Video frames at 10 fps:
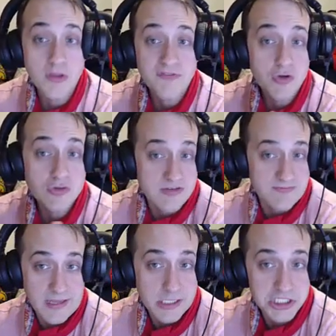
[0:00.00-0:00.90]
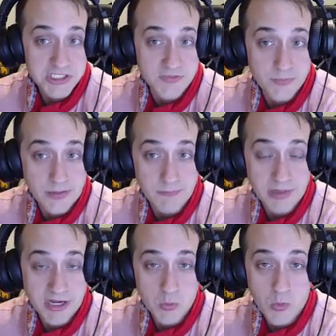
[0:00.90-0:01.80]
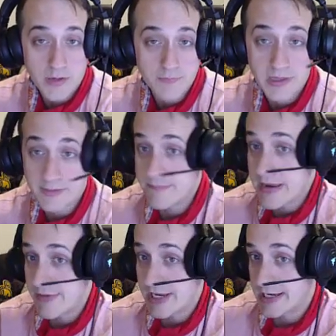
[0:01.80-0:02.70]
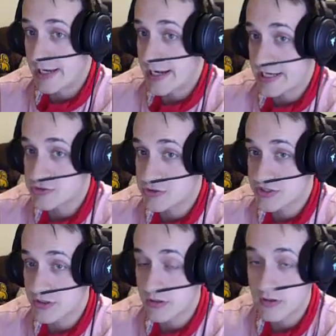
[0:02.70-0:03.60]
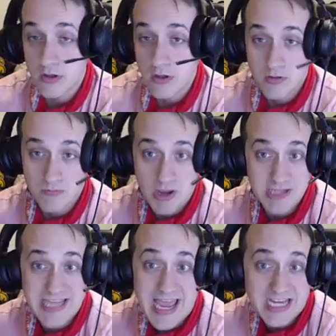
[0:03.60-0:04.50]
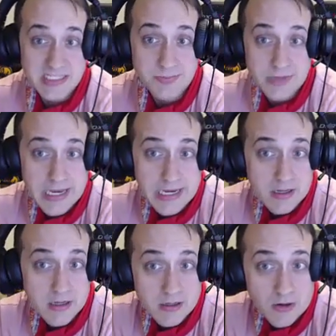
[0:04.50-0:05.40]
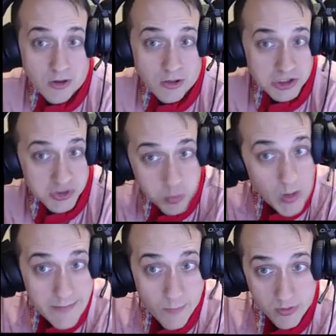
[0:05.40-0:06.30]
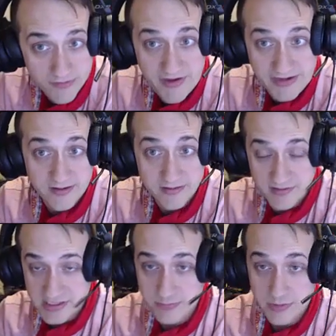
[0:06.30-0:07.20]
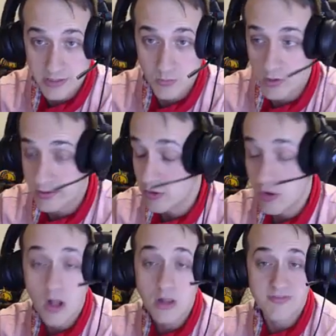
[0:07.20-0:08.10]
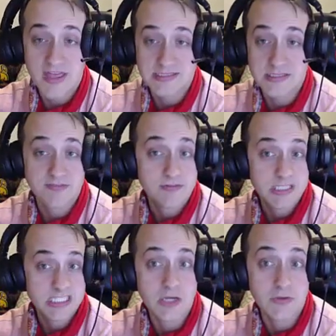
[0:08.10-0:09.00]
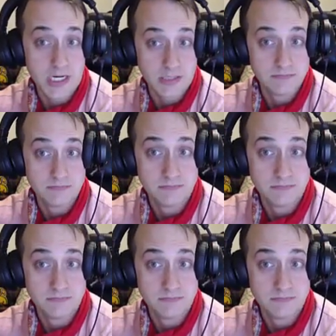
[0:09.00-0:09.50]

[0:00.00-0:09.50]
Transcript: All of those advantages for being player 1, like maybe getting an extra turn, attacks played are just way more effective as player 1. All of that stuff still there.